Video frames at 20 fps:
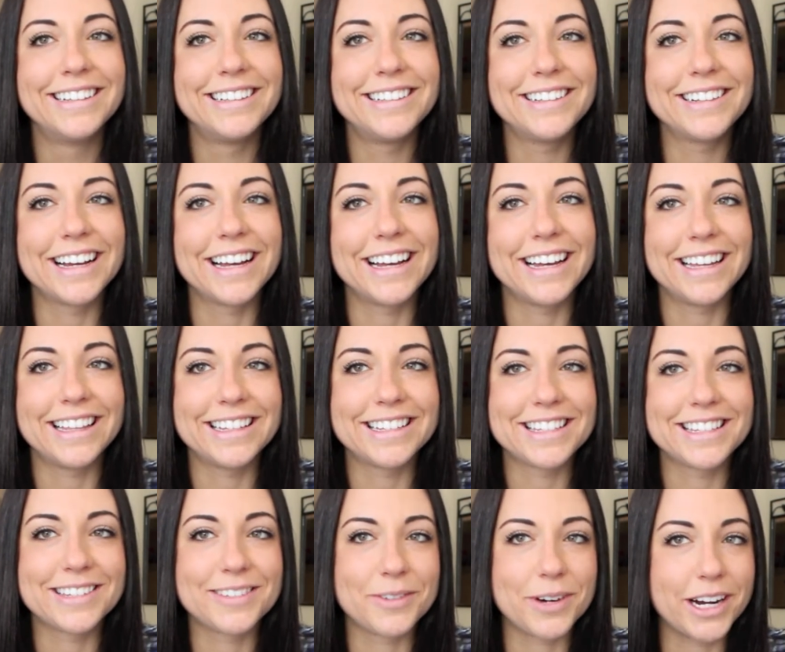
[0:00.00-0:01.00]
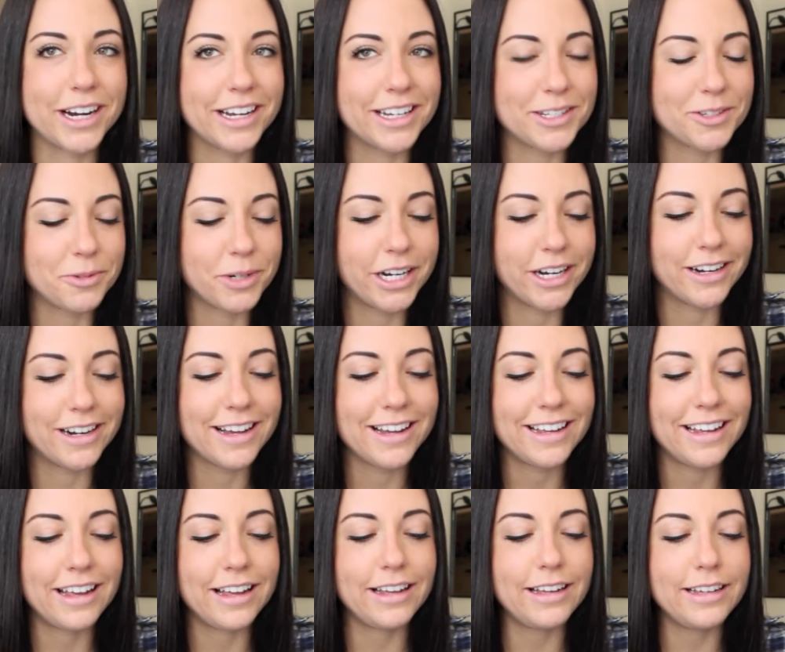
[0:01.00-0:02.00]
god, this is where it gets weird.
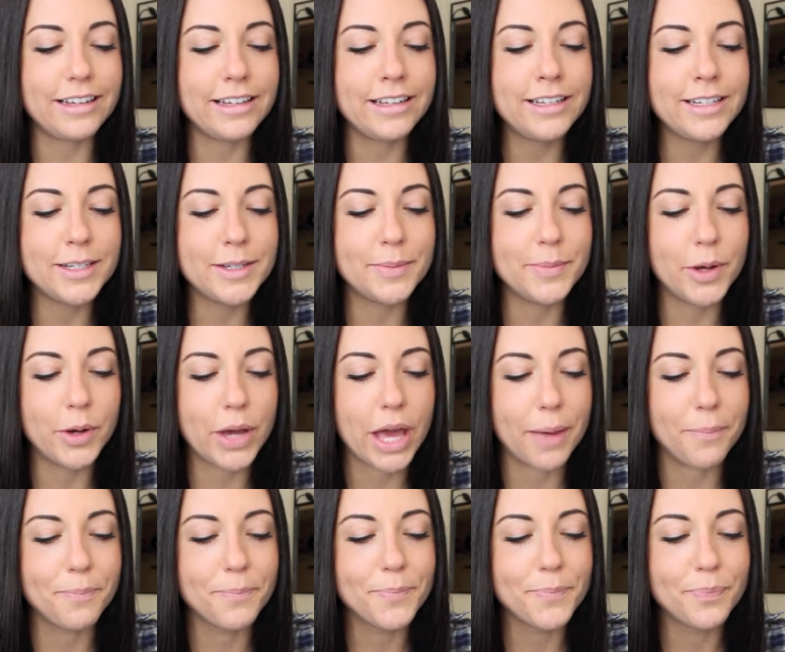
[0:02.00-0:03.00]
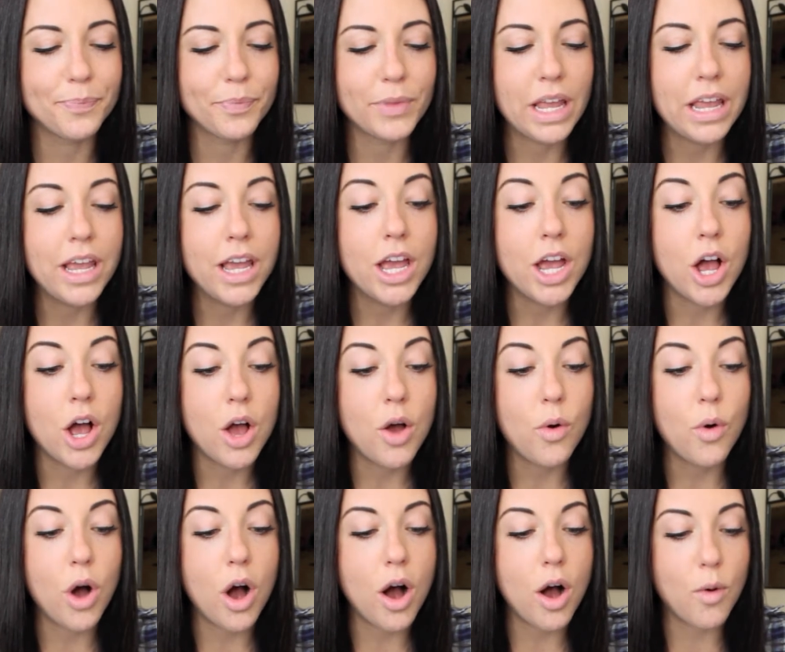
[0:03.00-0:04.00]
Okay.
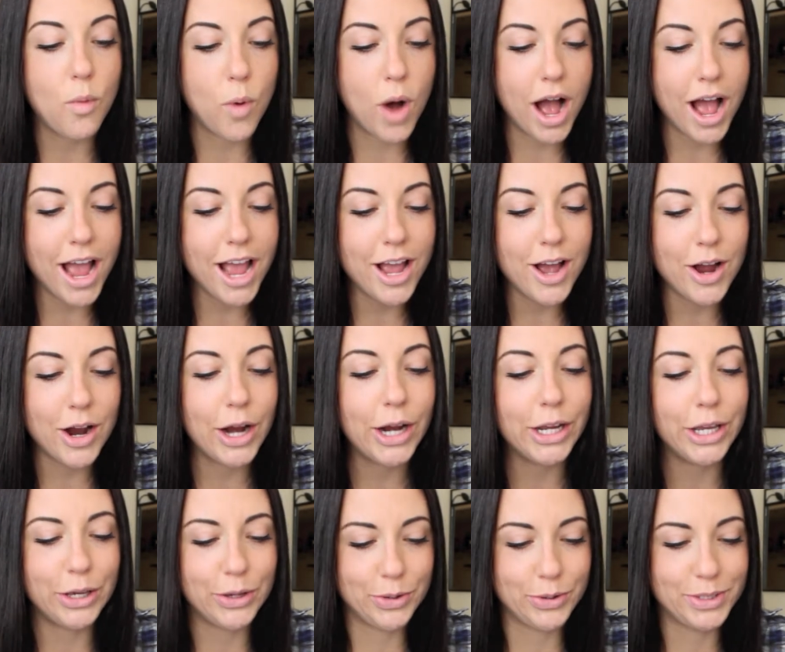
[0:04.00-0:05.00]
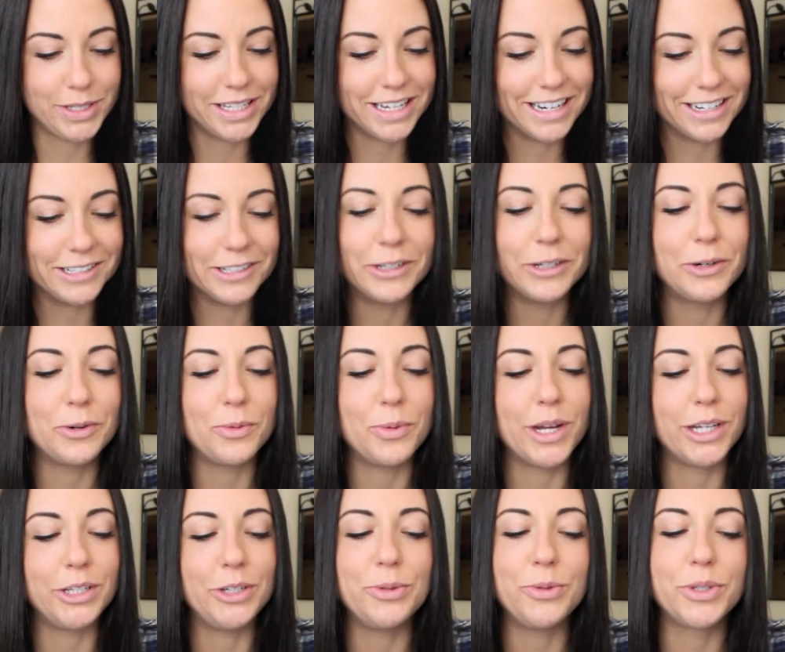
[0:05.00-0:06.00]
Why are you single
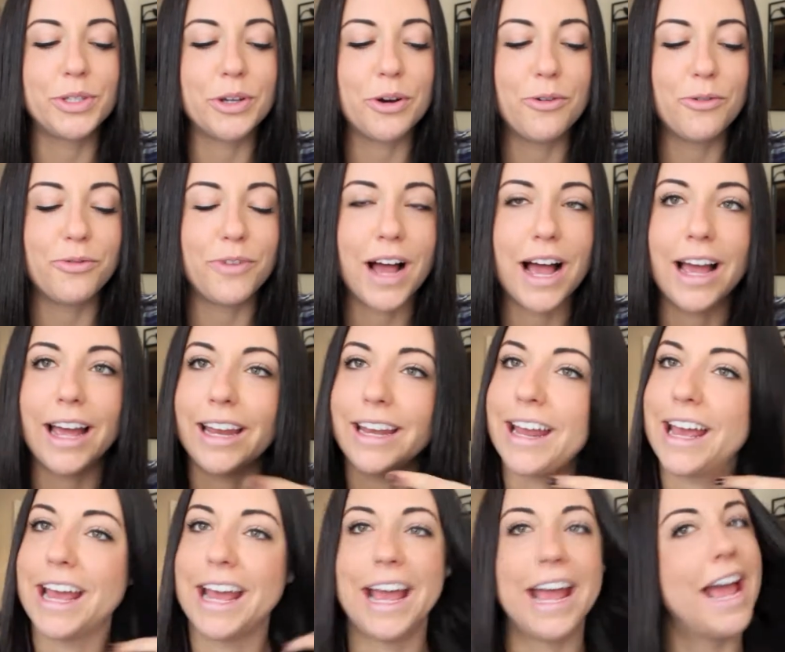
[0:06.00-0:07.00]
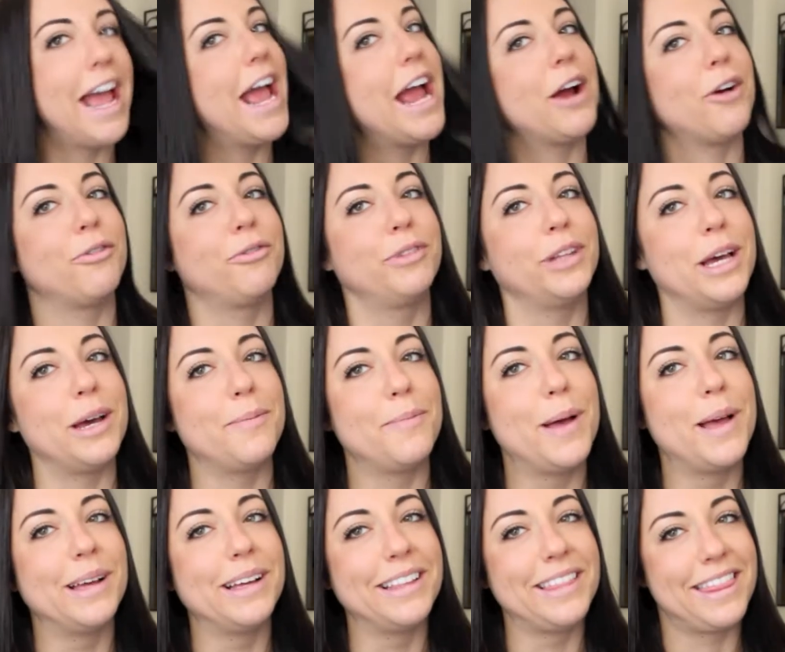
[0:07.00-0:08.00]
when you so fine? Hair flip.
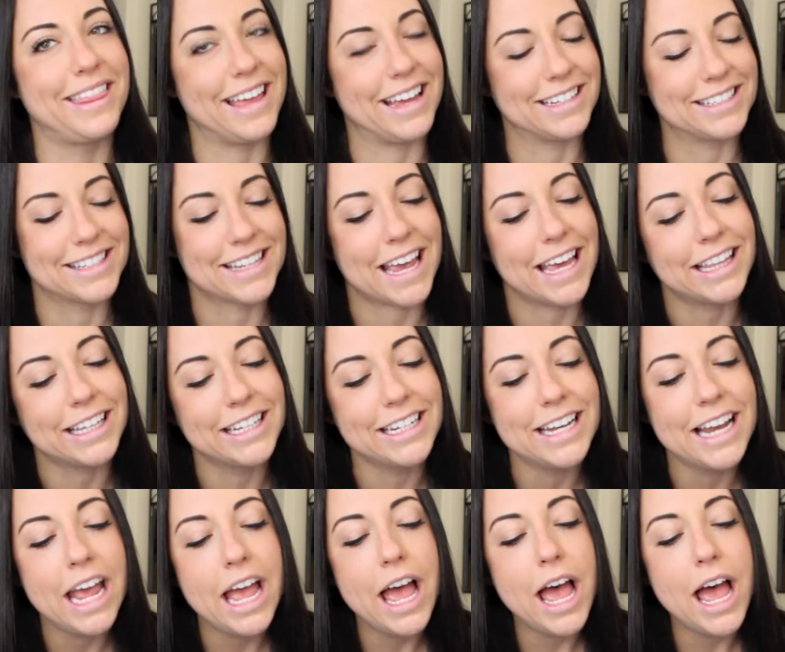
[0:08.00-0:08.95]
Thanks, Caitlin.